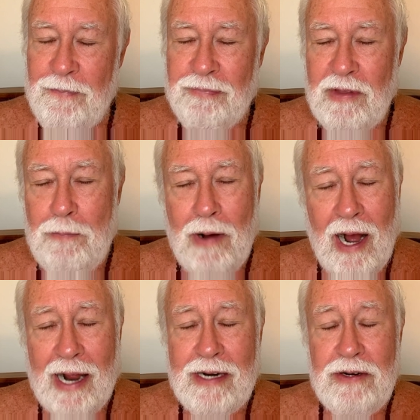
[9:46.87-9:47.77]
The
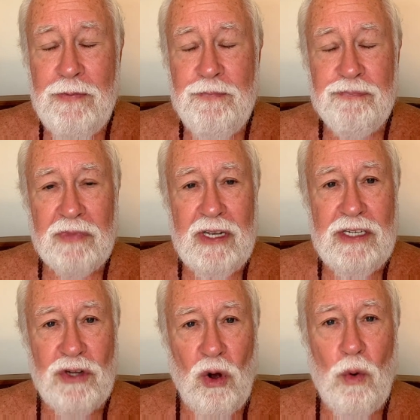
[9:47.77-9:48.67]
mind
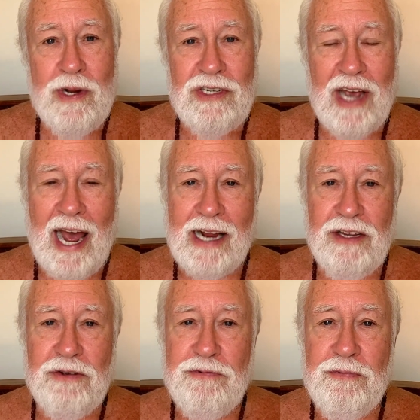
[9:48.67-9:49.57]
is always
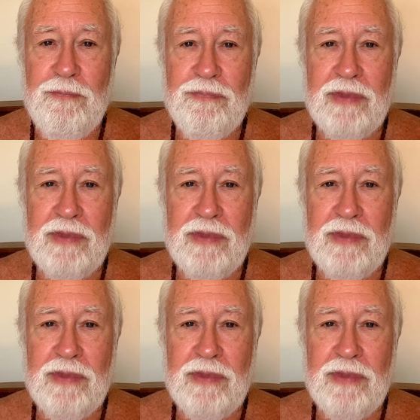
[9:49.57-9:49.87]
active